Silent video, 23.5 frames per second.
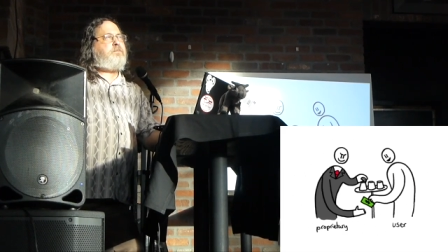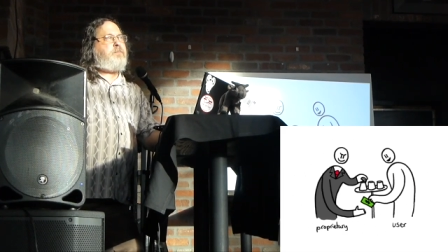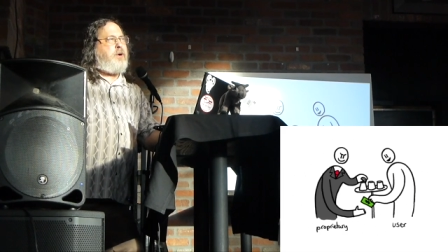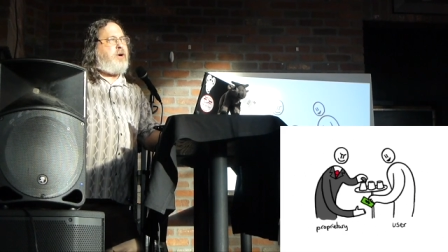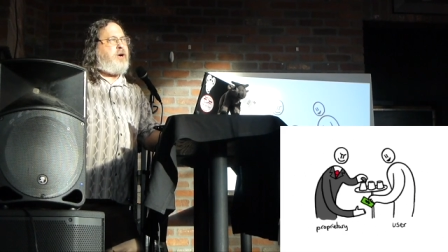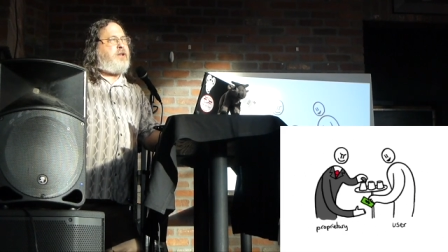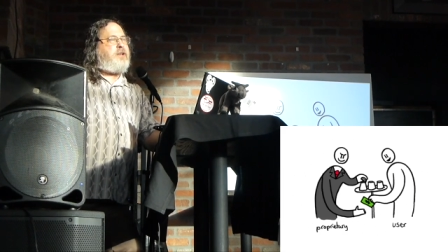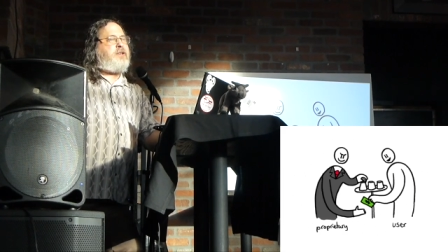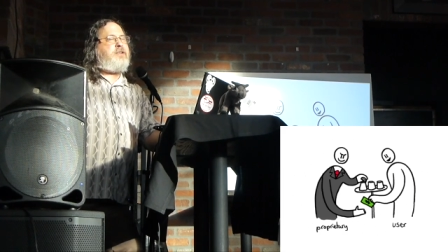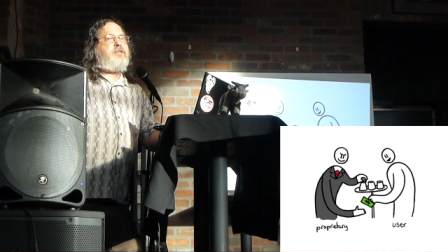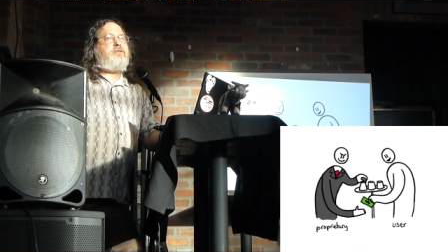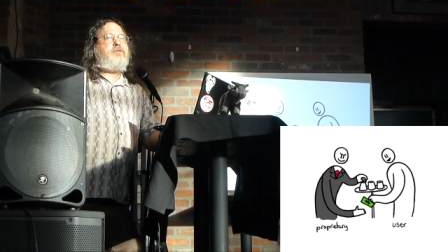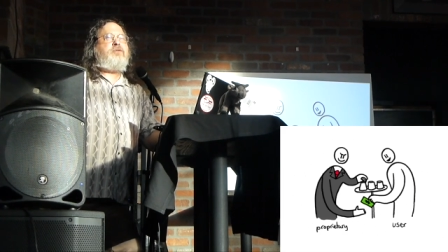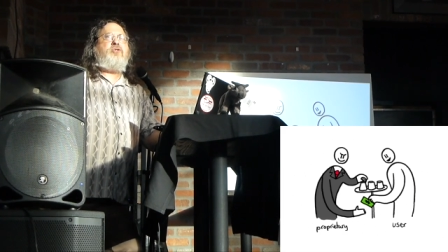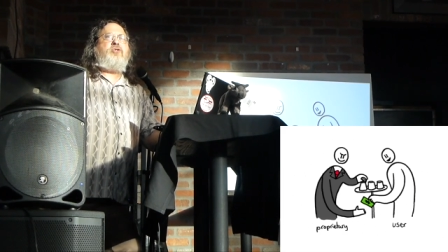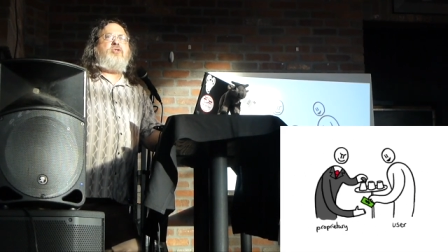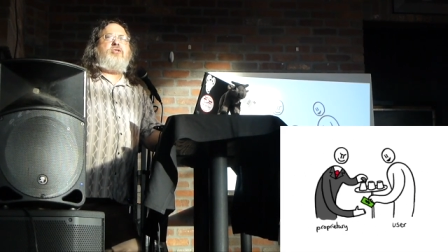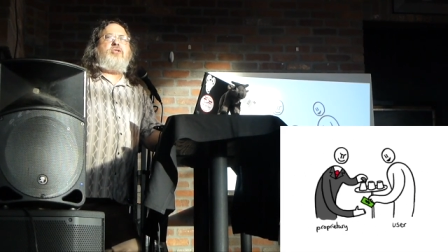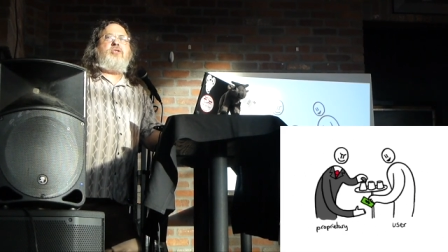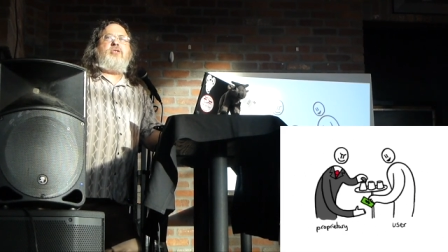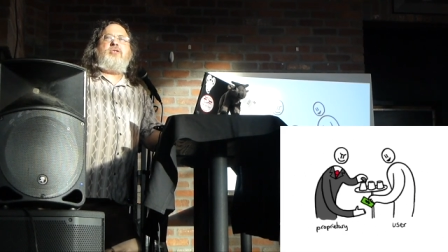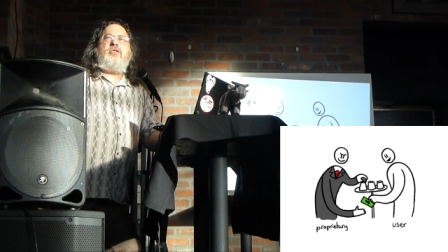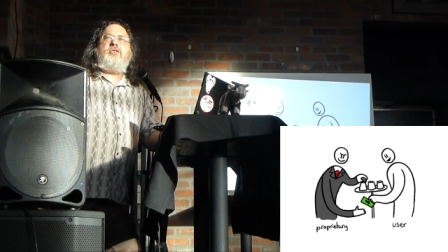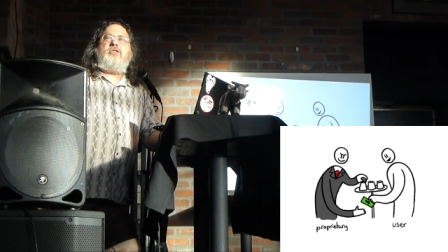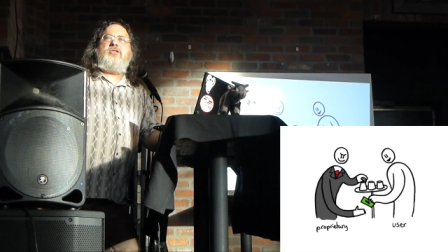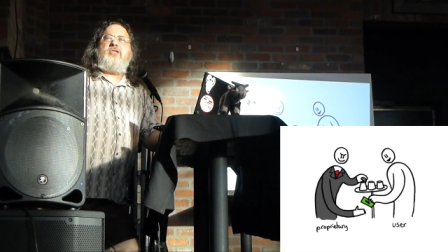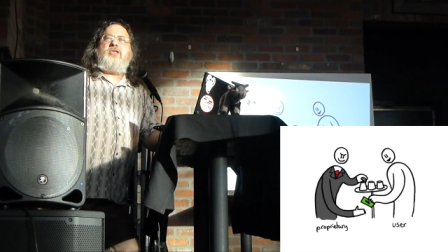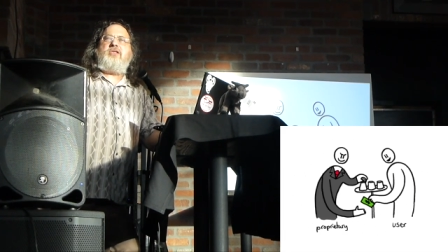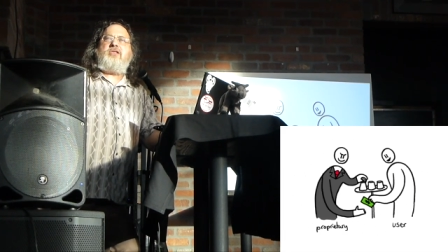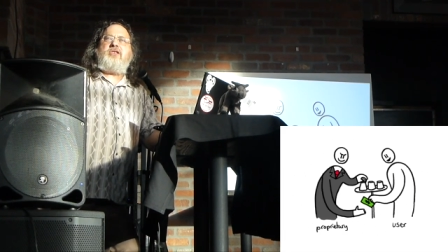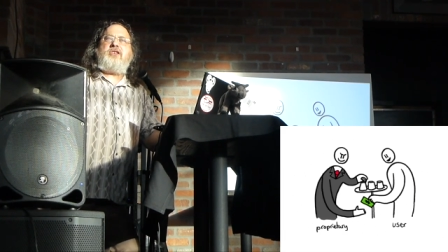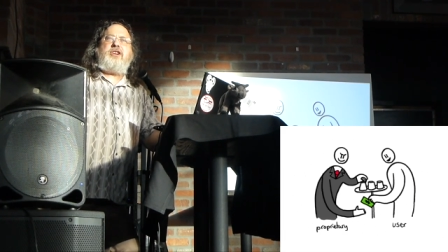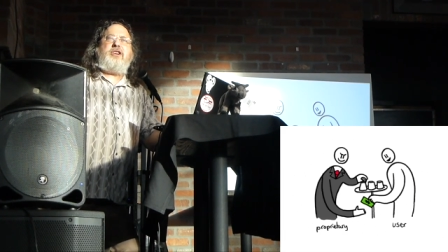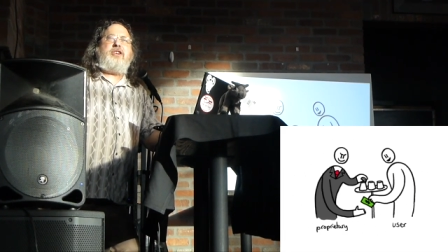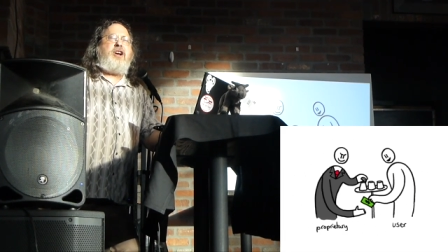But
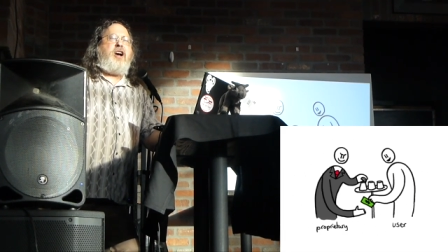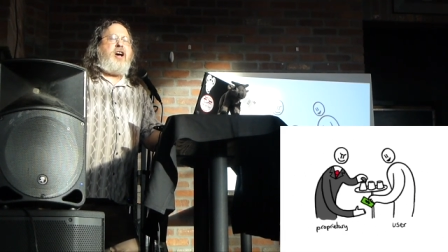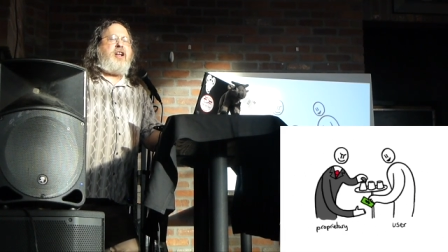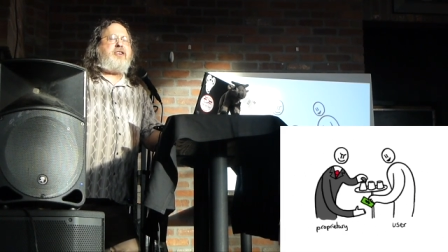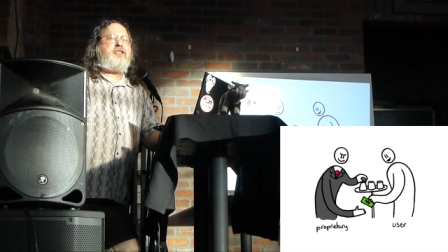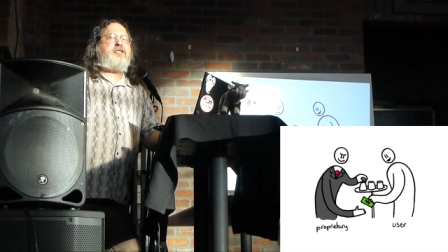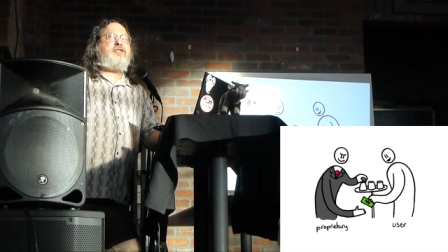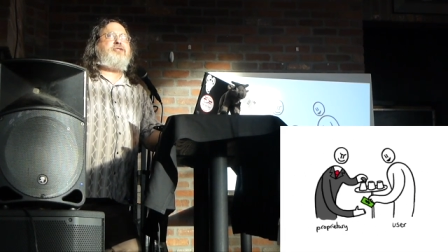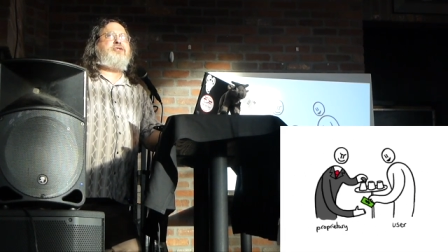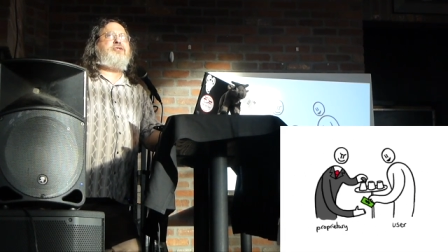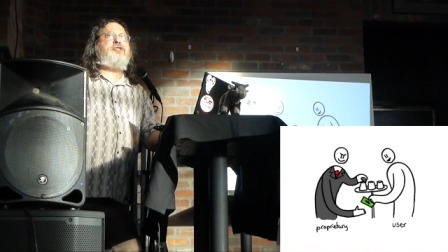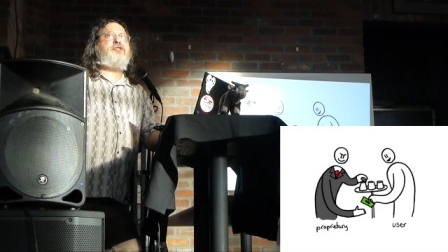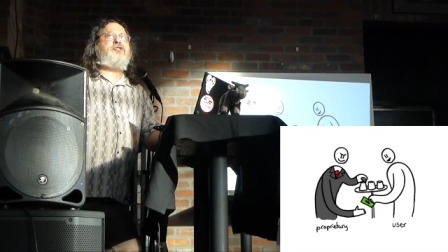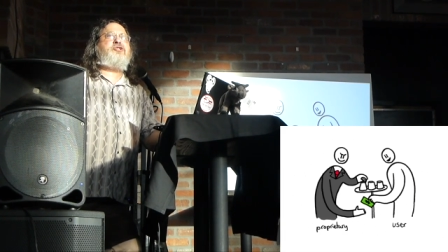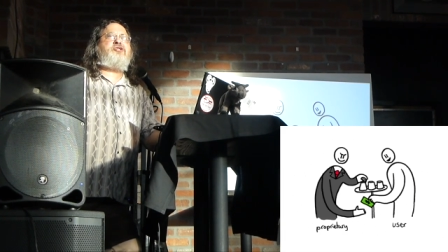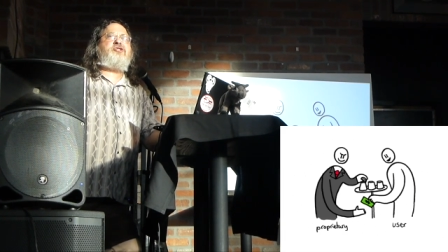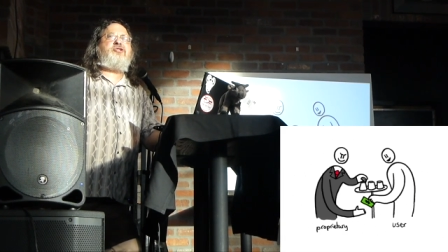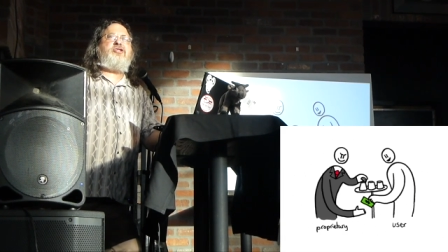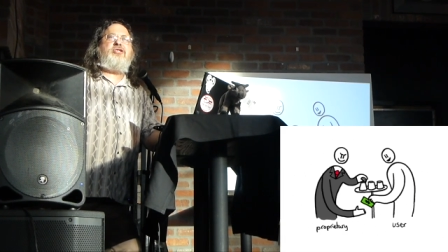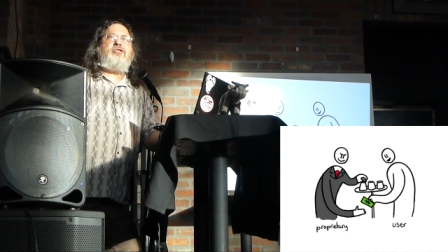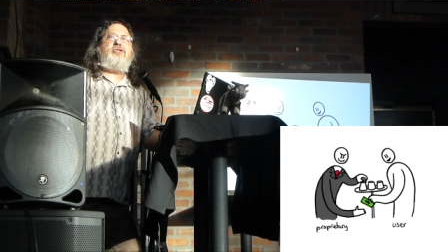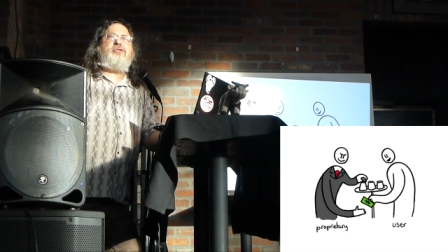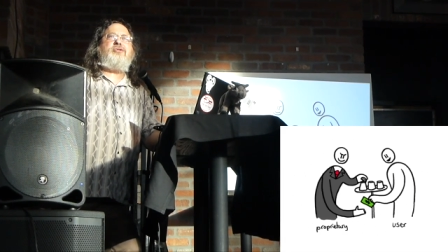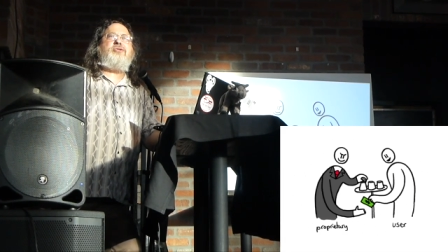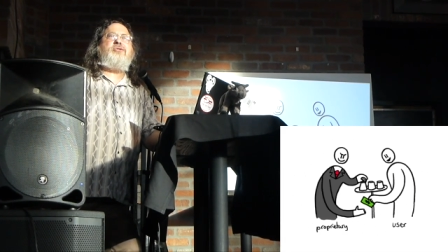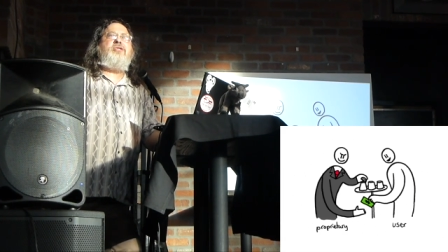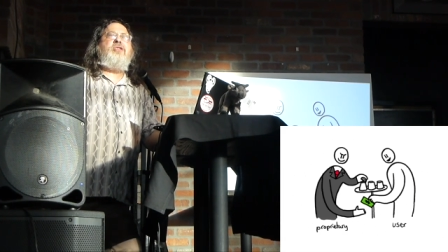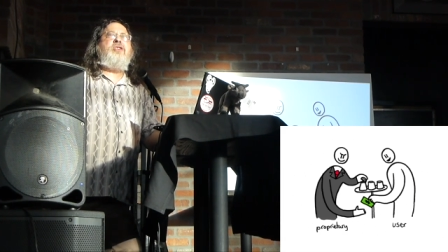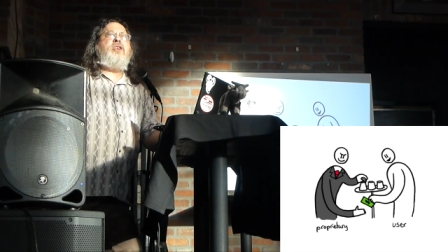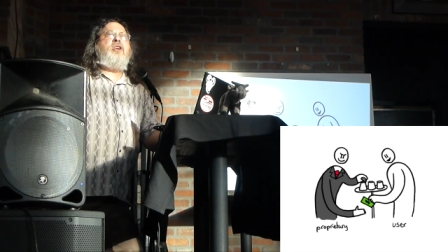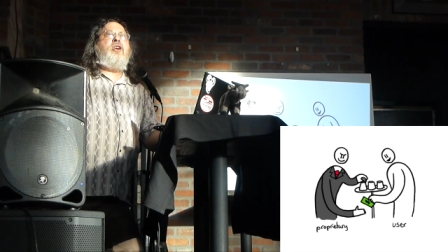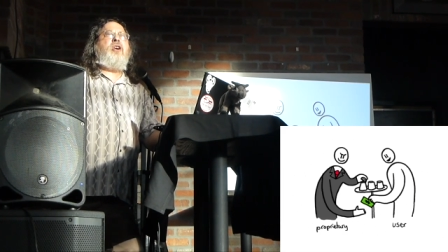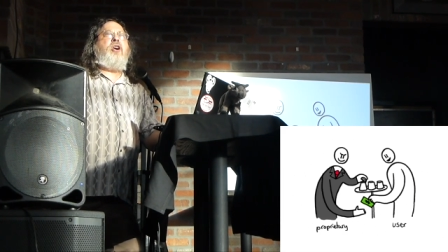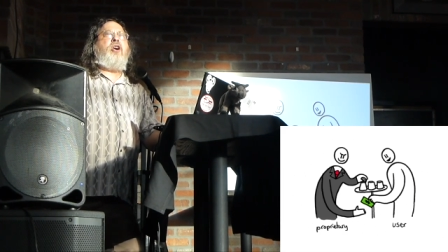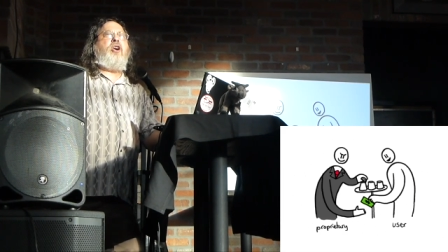Canonical is
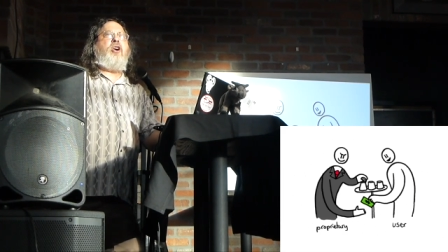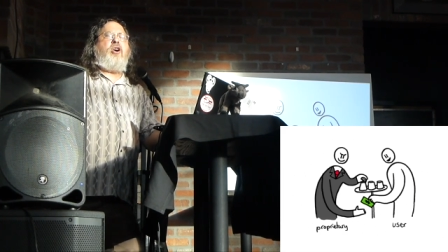still